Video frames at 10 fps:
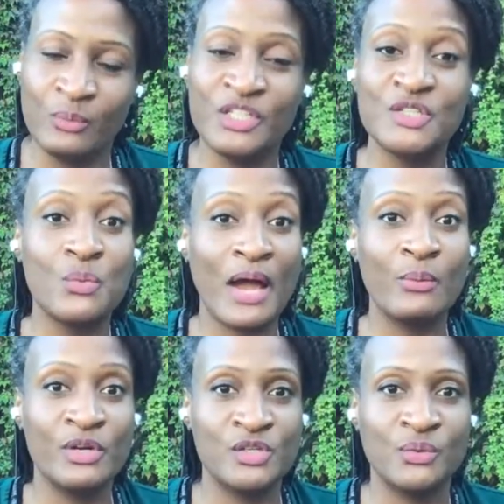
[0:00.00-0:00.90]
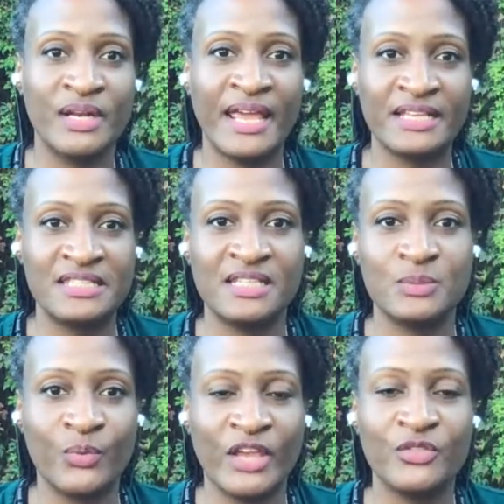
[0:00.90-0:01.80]
Which is why we're doing Exodus
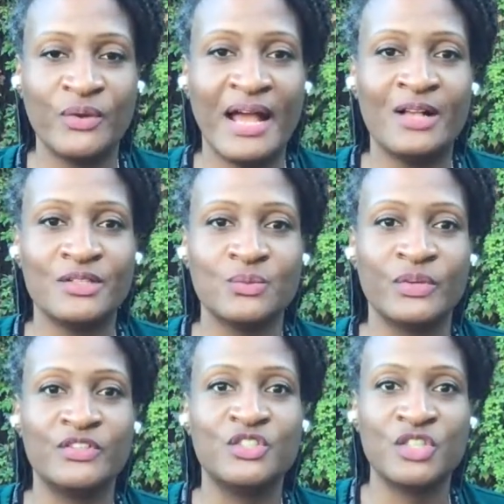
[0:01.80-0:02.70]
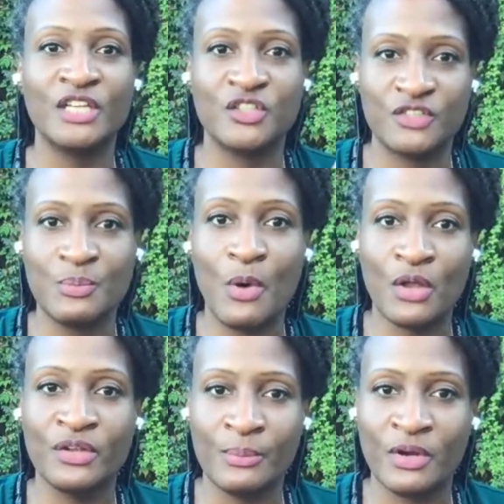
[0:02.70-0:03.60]
Breakthrough House with such a
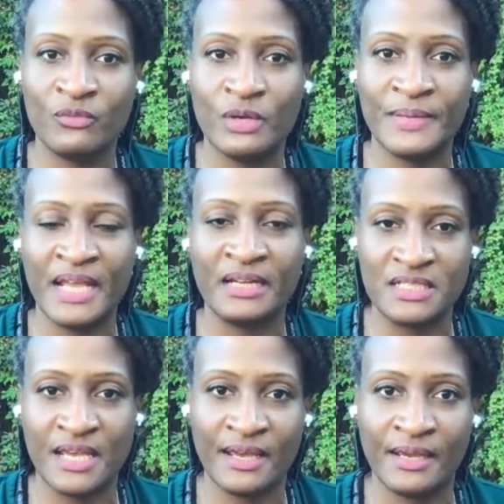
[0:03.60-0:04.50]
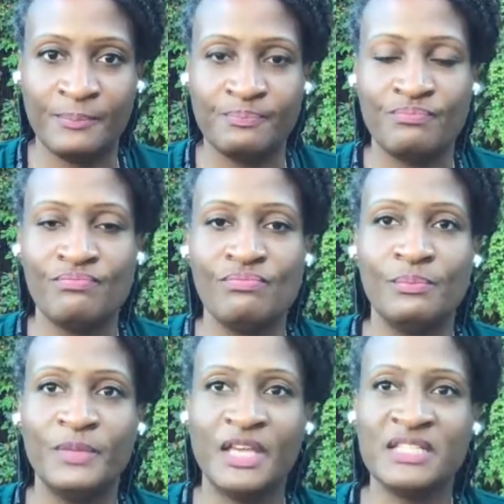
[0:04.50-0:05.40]
small number of women at a time.
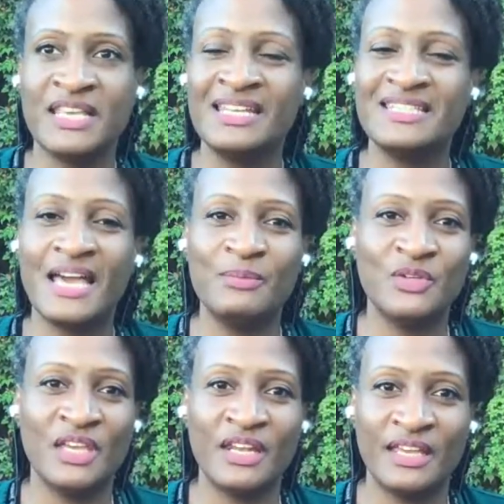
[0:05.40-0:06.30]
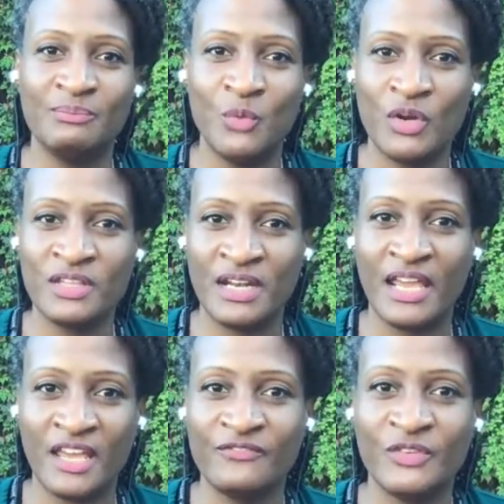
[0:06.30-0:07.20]
Because anytime you get more than a
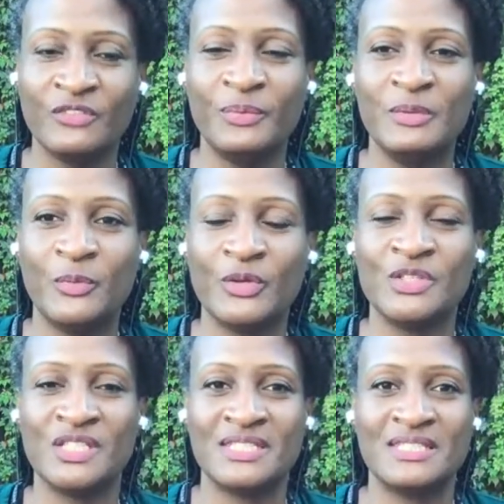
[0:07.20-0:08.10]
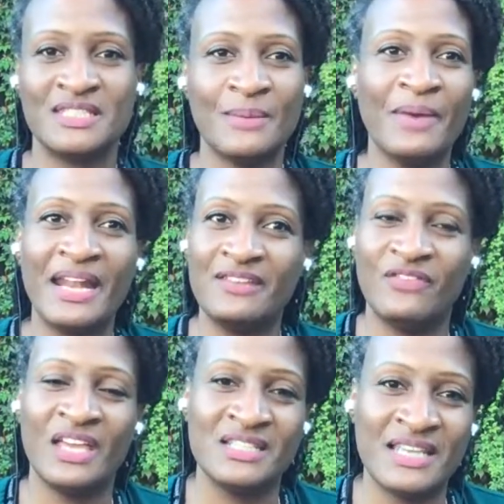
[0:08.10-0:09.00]
handful of people, somebody
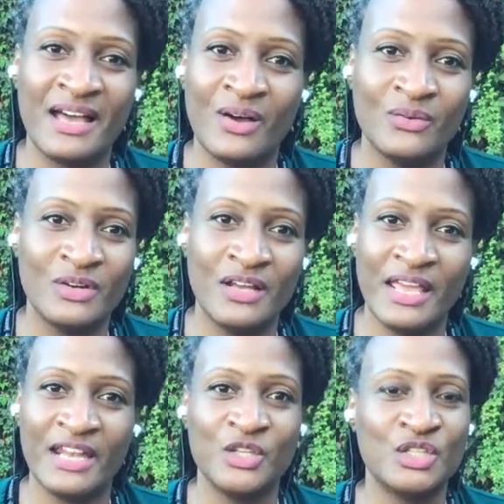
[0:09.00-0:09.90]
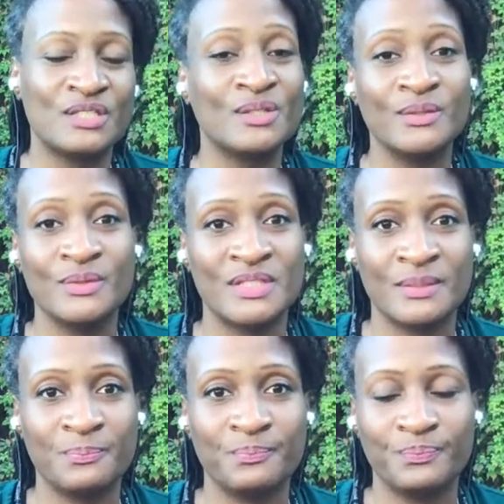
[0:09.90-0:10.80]
fades out and you just lose
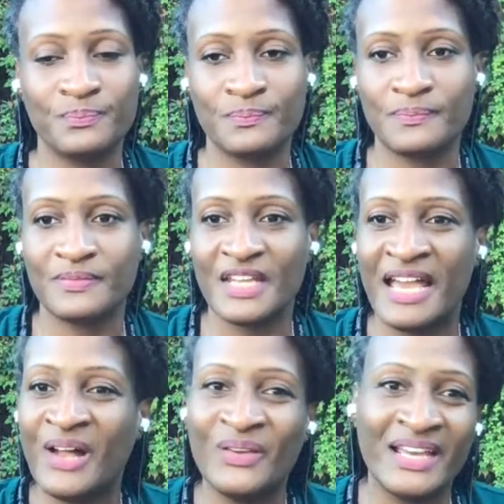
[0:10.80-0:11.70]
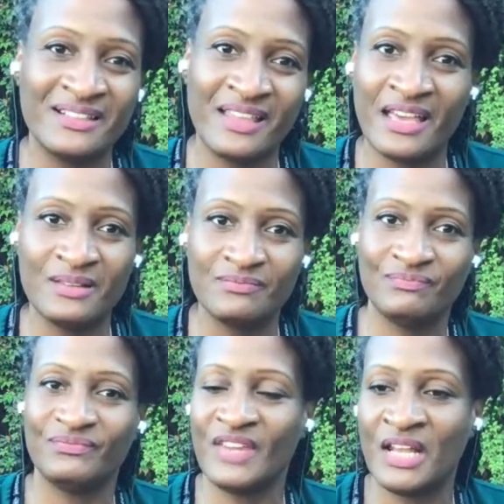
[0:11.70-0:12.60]
them. I don't like that.
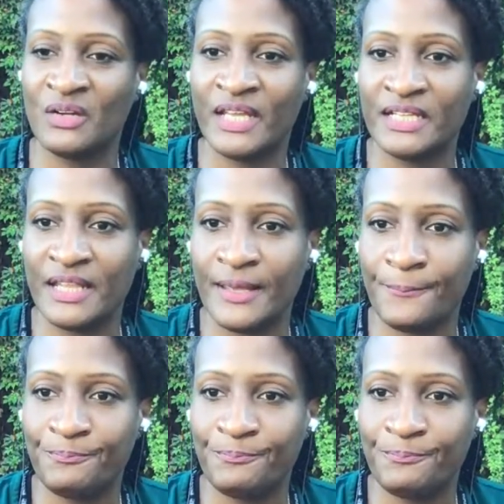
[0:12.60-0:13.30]
I don't like that.